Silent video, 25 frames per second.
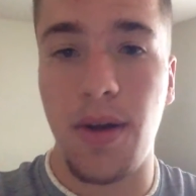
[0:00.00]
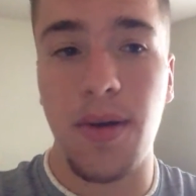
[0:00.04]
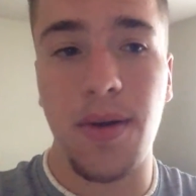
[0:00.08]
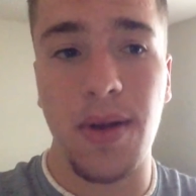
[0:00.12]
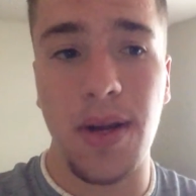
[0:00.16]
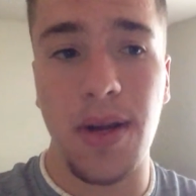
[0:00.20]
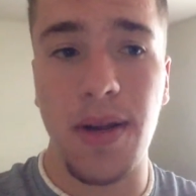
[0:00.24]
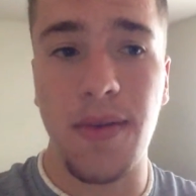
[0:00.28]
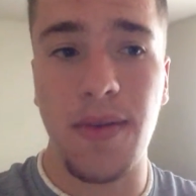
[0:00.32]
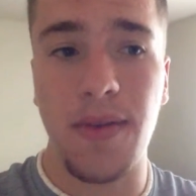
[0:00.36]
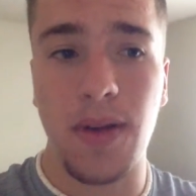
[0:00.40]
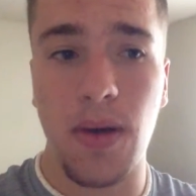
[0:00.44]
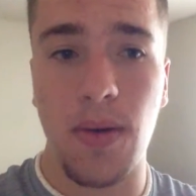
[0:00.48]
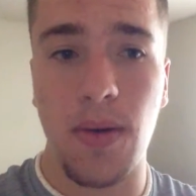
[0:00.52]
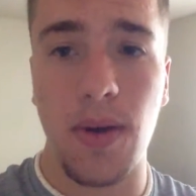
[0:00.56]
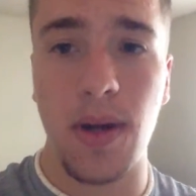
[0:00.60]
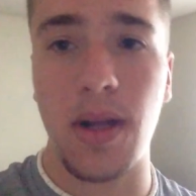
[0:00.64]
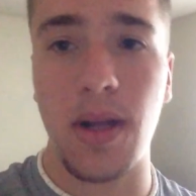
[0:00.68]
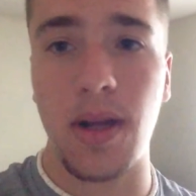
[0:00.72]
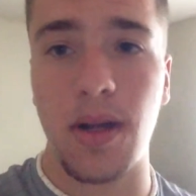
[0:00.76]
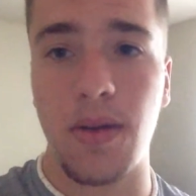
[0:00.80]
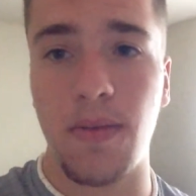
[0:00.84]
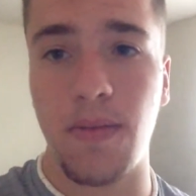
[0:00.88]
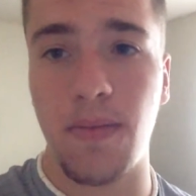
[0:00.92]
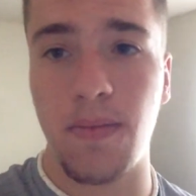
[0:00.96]
You can even go
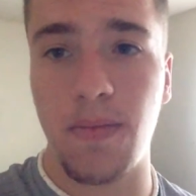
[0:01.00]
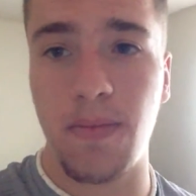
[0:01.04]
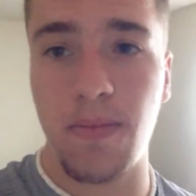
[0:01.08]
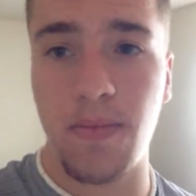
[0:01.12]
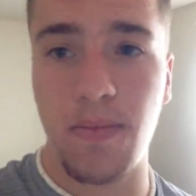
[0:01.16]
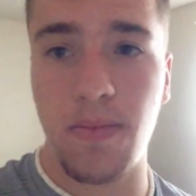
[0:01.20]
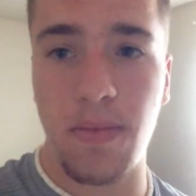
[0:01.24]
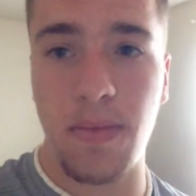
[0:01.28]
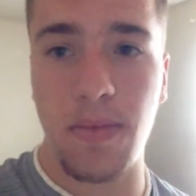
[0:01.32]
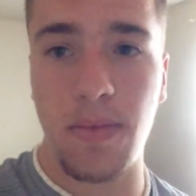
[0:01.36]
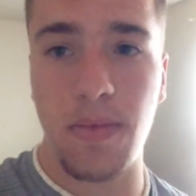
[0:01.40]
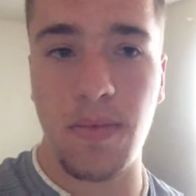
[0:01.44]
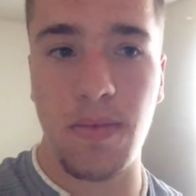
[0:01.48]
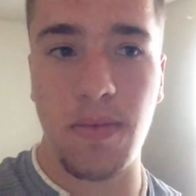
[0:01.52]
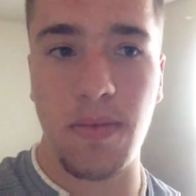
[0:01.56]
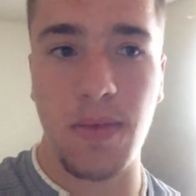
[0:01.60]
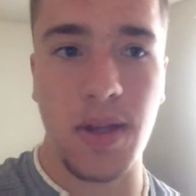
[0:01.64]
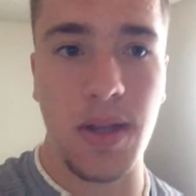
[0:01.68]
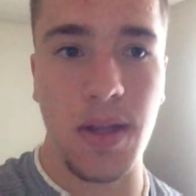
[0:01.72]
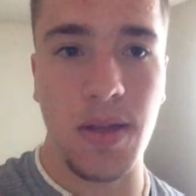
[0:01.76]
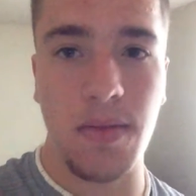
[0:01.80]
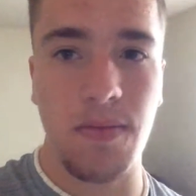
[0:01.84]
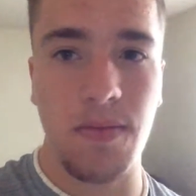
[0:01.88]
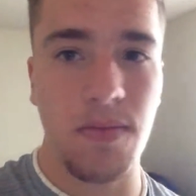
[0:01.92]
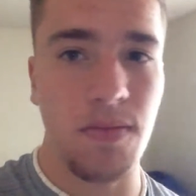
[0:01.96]
on
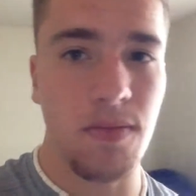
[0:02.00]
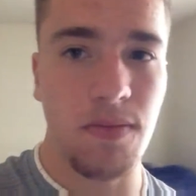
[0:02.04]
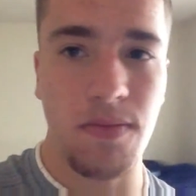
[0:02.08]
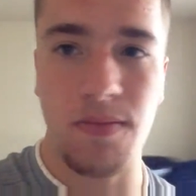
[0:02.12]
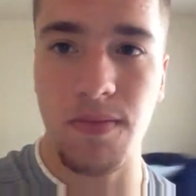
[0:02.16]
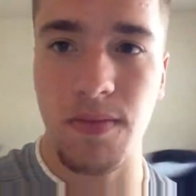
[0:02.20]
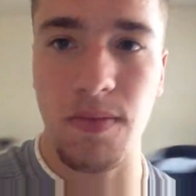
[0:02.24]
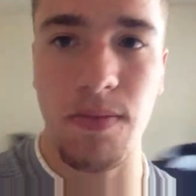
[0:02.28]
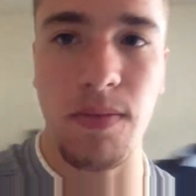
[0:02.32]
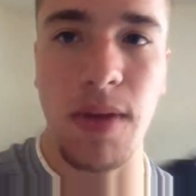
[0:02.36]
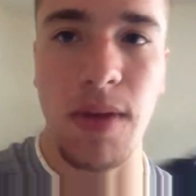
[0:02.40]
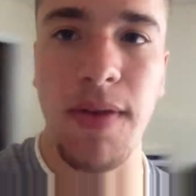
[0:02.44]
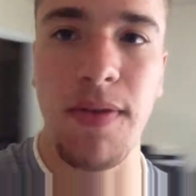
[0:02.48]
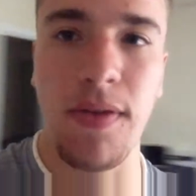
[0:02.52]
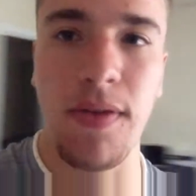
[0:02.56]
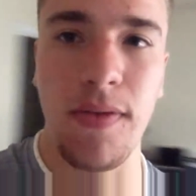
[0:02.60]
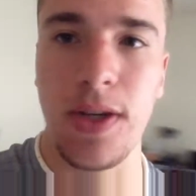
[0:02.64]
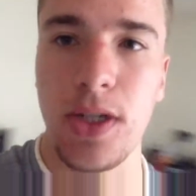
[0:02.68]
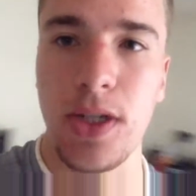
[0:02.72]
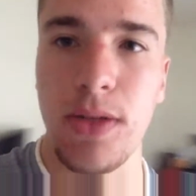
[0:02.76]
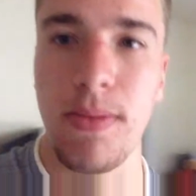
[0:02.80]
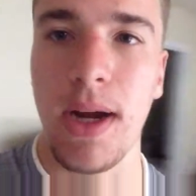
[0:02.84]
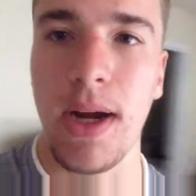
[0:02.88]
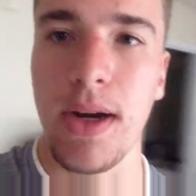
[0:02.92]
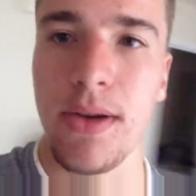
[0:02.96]

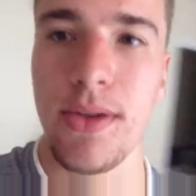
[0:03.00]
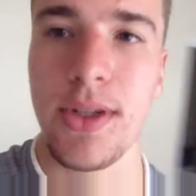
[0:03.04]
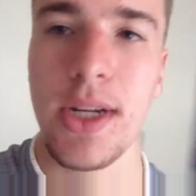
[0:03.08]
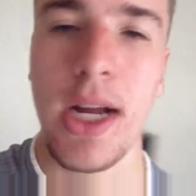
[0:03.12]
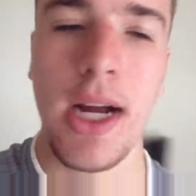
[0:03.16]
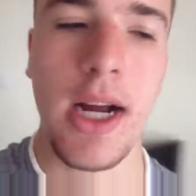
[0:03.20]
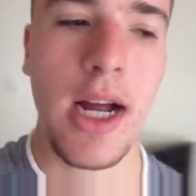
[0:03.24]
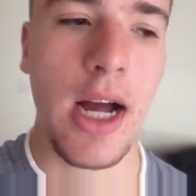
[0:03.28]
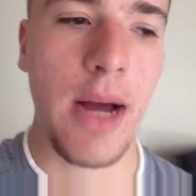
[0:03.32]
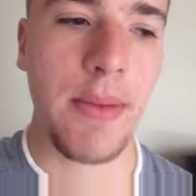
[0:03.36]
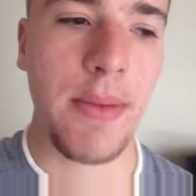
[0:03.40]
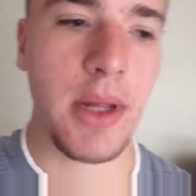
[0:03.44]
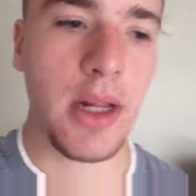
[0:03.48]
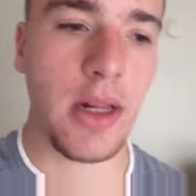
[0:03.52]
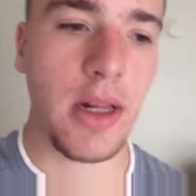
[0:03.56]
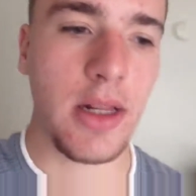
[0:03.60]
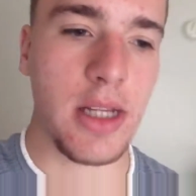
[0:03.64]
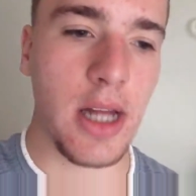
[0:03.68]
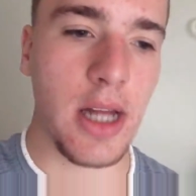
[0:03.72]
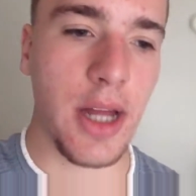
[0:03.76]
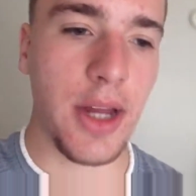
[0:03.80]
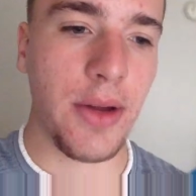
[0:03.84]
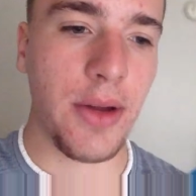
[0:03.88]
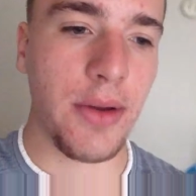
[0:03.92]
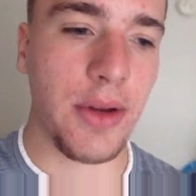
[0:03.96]
ifitfitsyourmacros.com. That'll
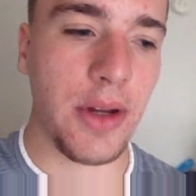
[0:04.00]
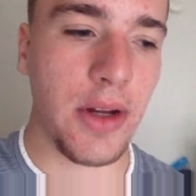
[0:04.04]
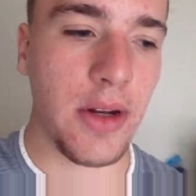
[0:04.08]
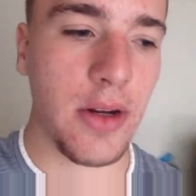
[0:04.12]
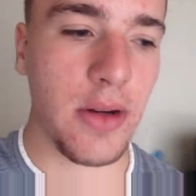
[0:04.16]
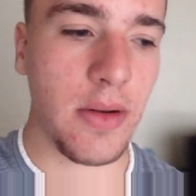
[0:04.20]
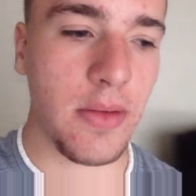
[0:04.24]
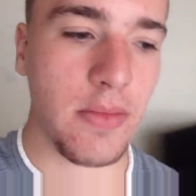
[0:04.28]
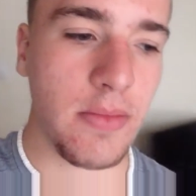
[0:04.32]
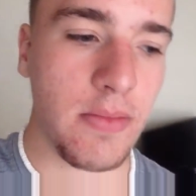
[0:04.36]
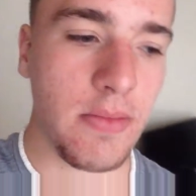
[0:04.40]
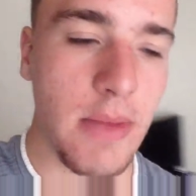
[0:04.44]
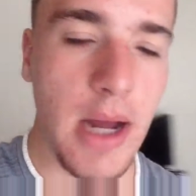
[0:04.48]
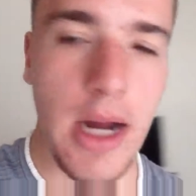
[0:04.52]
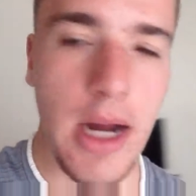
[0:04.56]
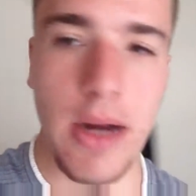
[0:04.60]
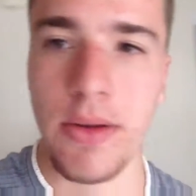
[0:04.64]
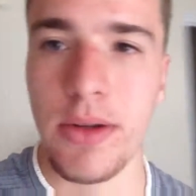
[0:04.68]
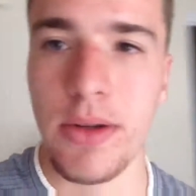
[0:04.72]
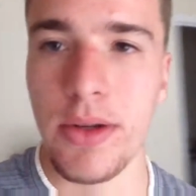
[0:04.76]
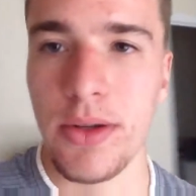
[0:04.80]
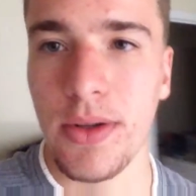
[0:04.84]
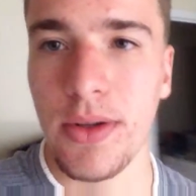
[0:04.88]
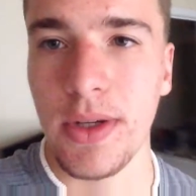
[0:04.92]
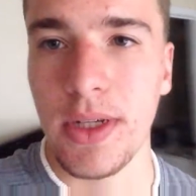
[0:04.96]
tell you your
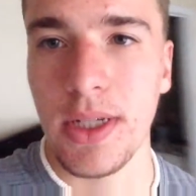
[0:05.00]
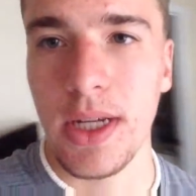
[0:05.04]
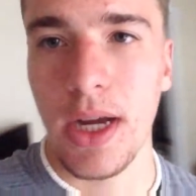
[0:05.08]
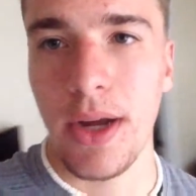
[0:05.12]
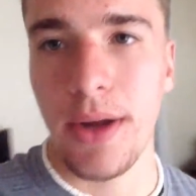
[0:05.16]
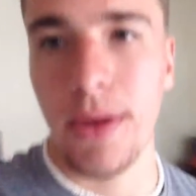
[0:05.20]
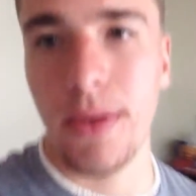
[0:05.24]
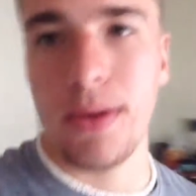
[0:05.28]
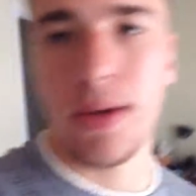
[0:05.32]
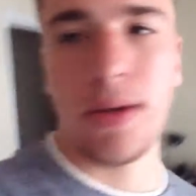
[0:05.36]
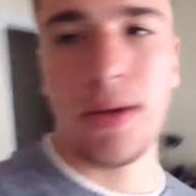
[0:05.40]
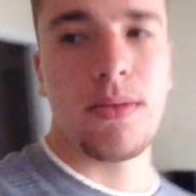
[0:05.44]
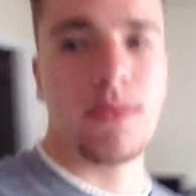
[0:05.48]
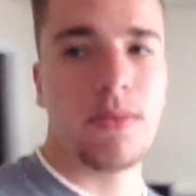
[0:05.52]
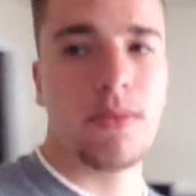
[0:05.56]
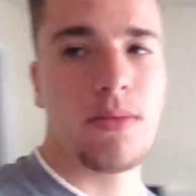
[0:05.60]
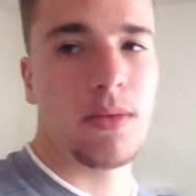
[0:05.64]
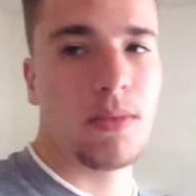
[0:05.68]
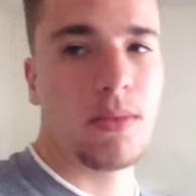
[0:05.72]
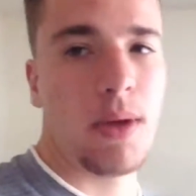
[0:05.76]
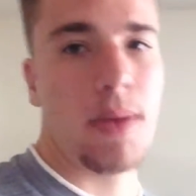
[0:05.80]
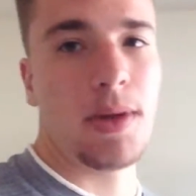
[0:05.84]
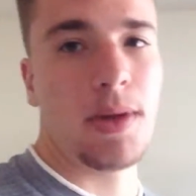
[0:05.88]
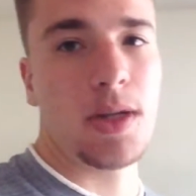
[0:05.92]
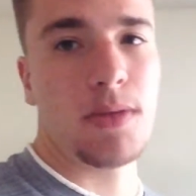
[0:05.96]
macronutrients, how you could
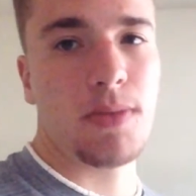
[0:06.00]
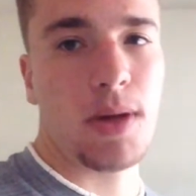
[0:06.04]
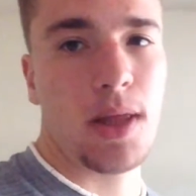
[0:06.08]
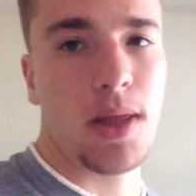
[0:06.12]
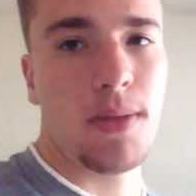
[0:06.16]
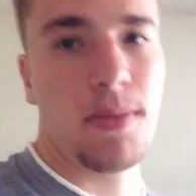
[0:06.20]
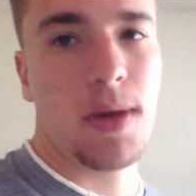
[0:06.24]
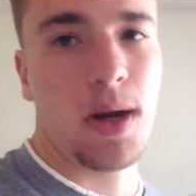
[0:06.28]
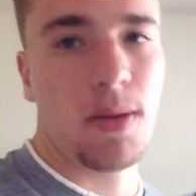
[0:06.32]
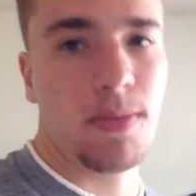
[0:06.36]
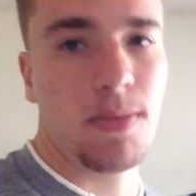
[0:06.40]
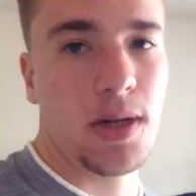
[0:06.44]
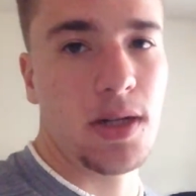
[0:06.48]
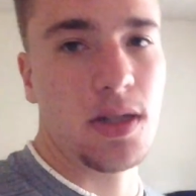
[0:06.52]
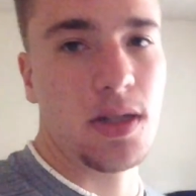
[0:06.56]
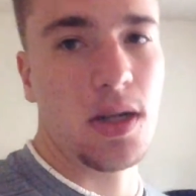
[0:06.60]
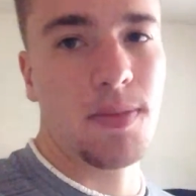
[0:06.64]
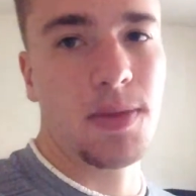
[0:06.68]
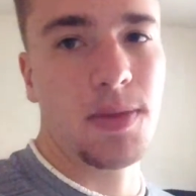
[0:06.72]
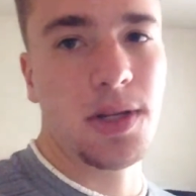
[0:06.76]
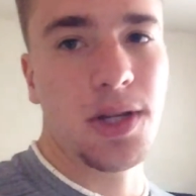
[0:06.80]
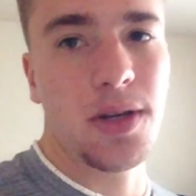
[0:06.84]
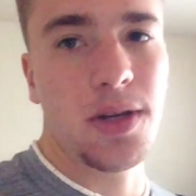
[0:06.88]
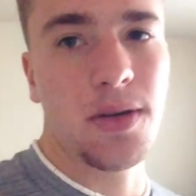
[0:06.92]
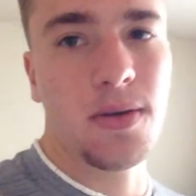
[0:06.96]
maybe spread them out. But it's
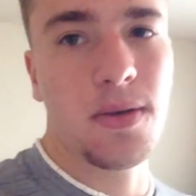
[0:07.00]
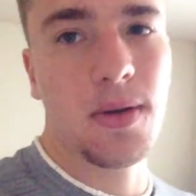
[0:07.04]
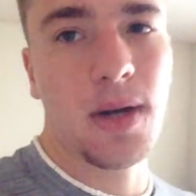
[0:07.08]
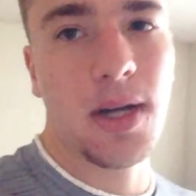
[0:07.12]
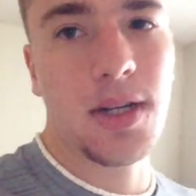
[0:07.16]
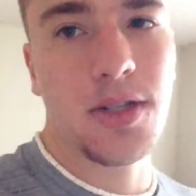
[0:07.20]
up to you.